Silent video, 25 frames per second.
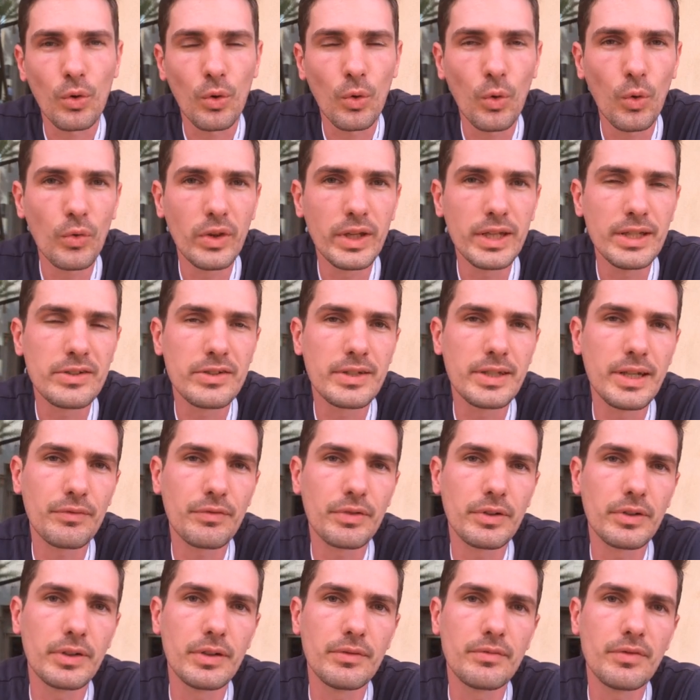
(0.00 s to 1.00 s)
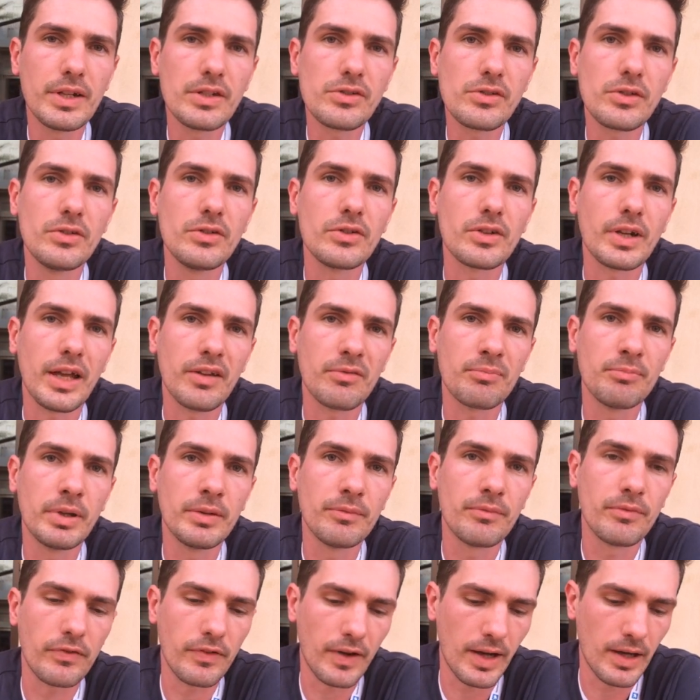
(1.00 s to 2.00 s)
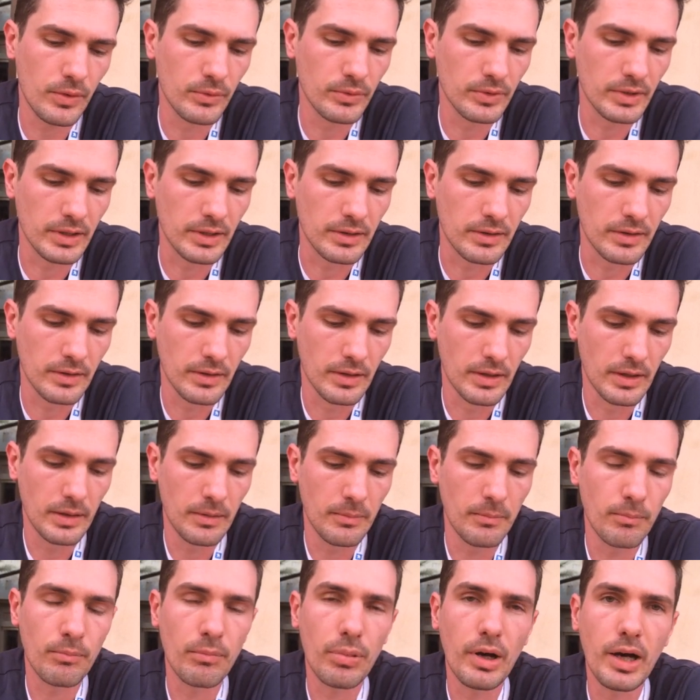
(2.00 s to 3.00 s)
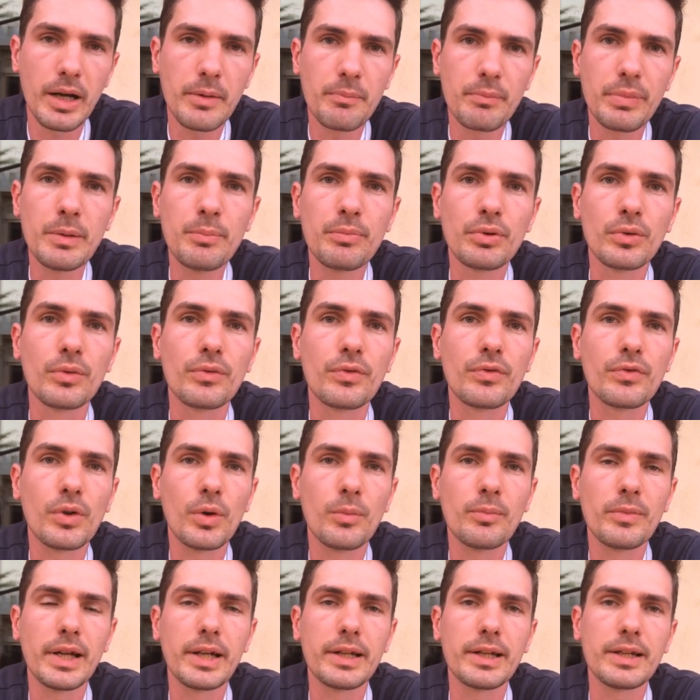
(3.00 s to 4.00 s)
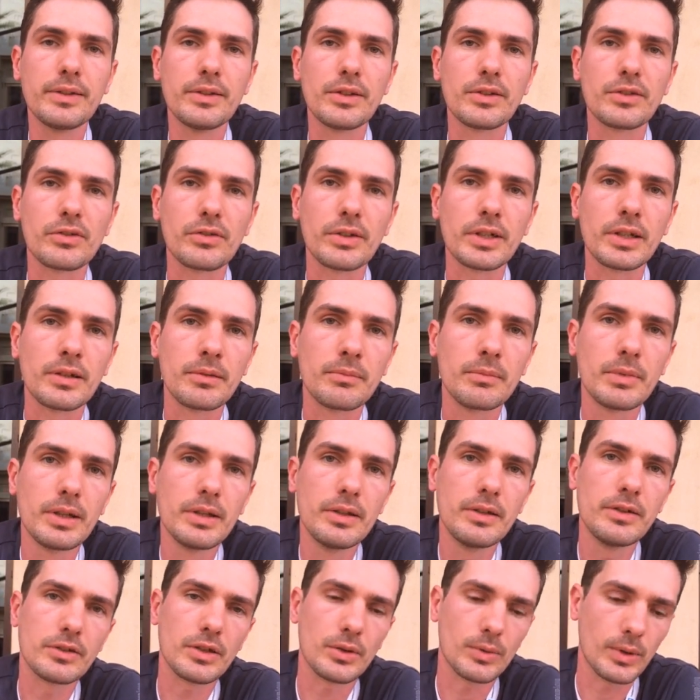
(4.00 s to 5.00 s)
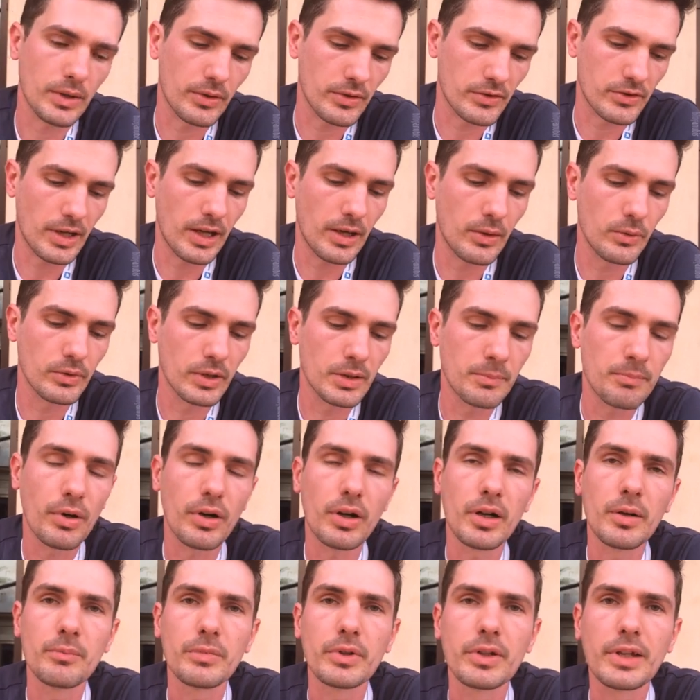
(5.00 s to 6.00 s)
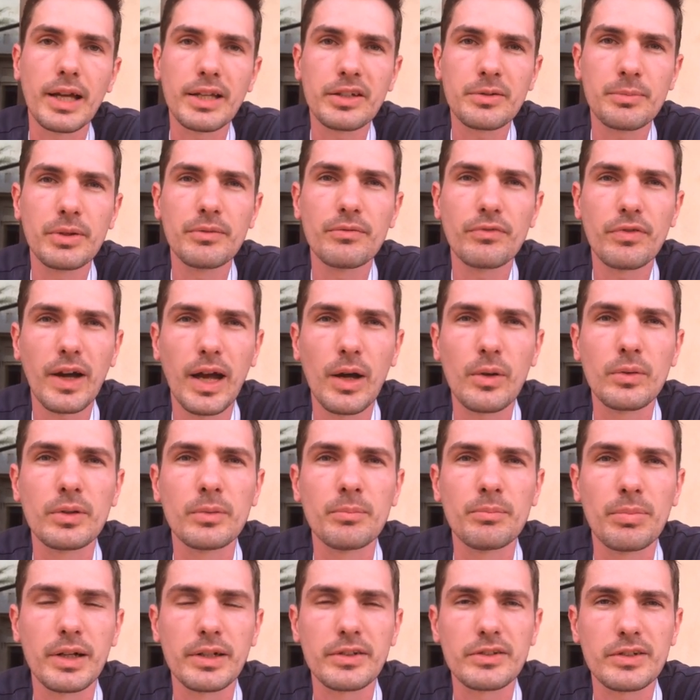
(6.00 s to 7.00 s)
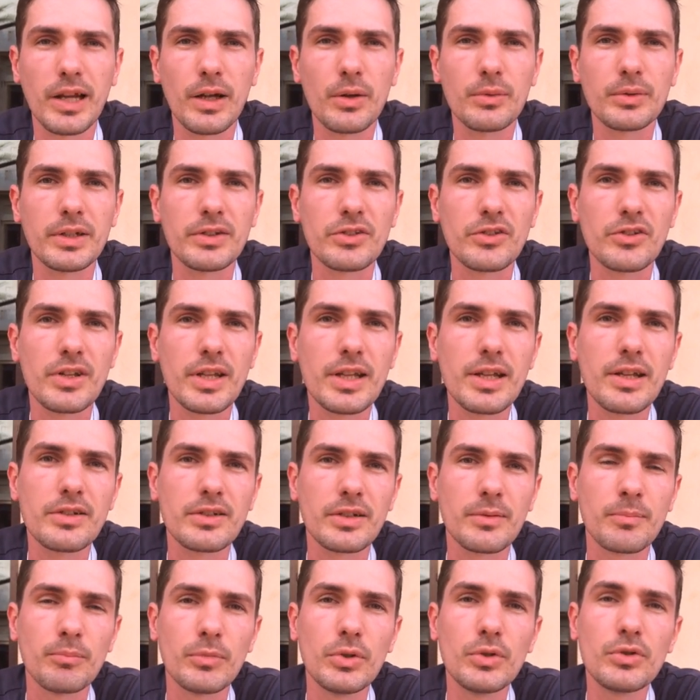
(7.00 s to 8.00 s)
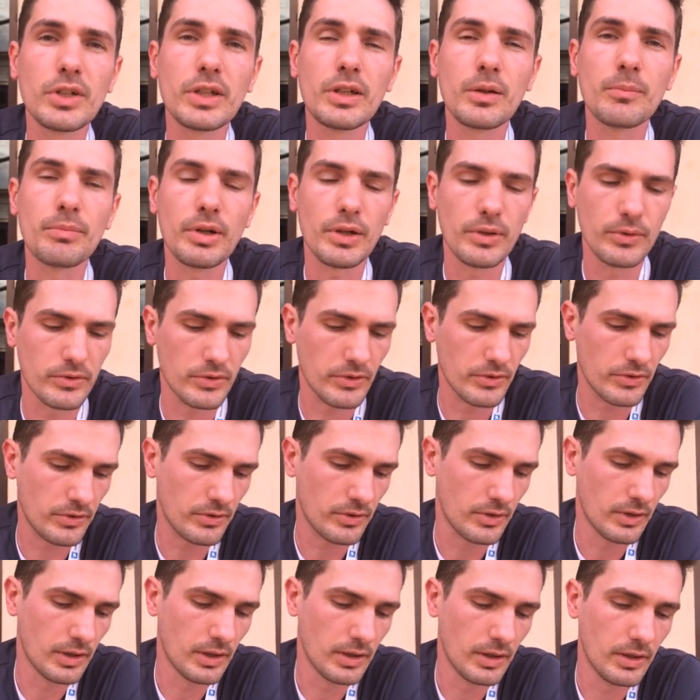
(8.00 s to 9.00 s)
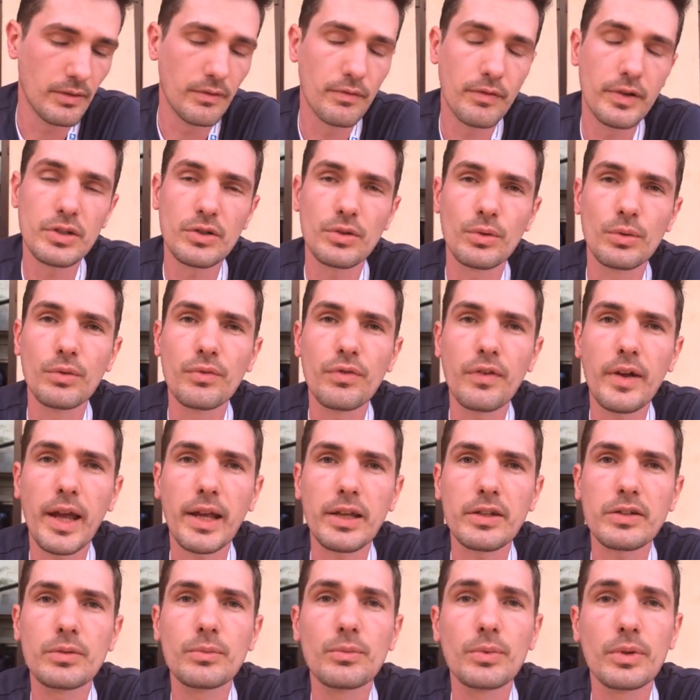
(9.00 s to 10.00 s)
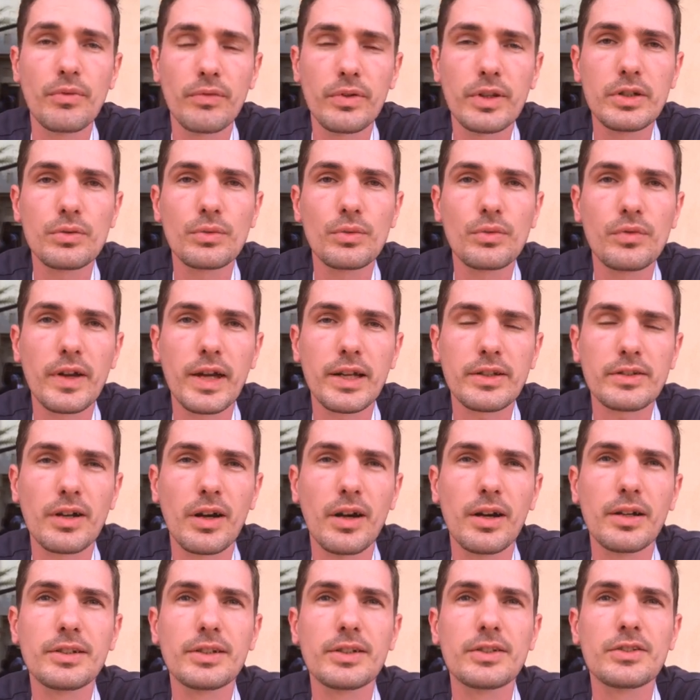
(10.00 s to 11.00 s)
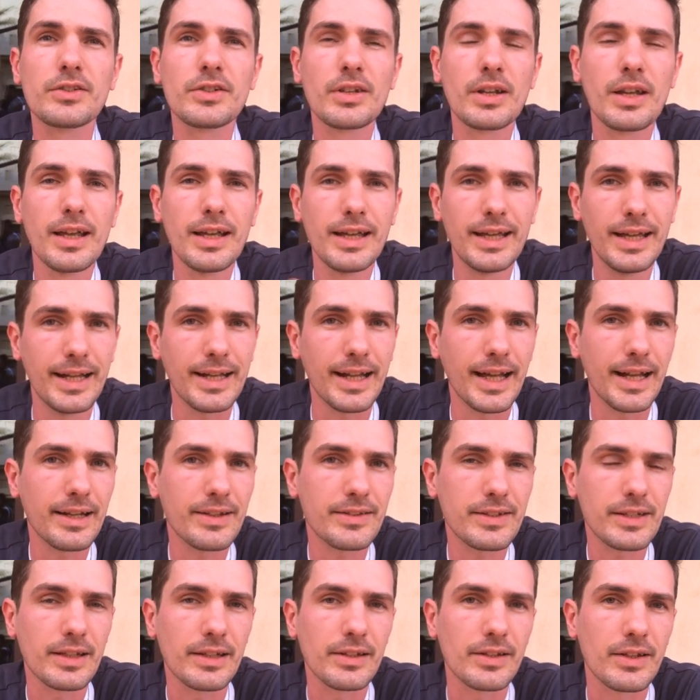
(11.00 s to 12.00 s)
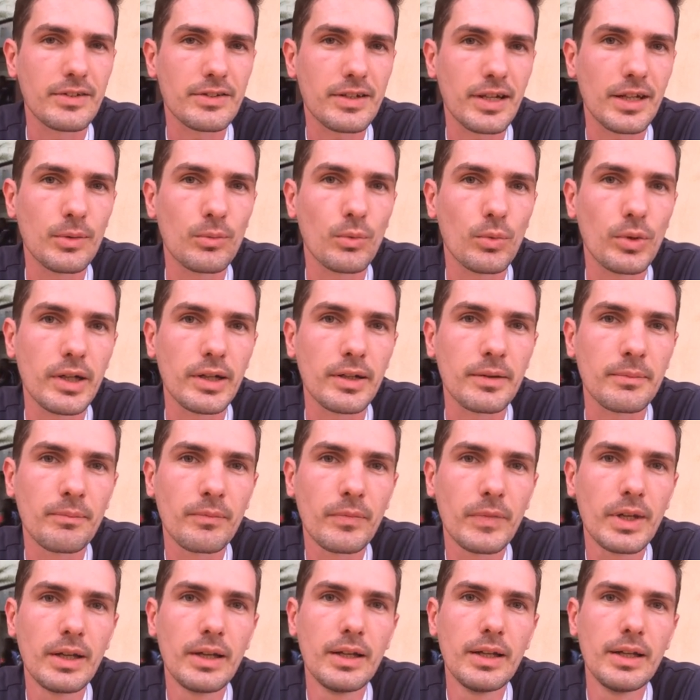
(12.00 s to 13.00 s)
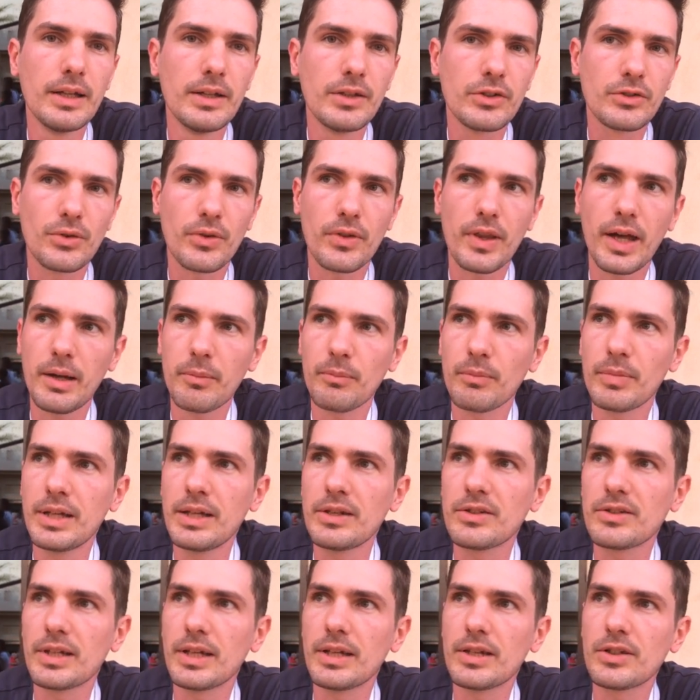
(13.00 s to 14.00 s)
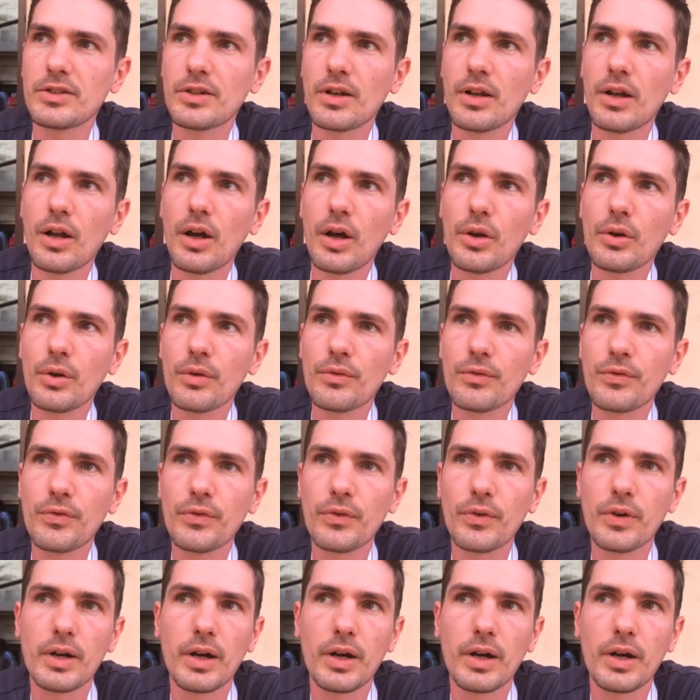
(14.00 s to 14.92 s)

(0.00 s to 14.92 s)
all these different divisions have been founded by people from that industry. So our sound department has been founded by sound engineers and music composers, visual effects with visual effects artists, and editing in the same way. So that means there's a lot of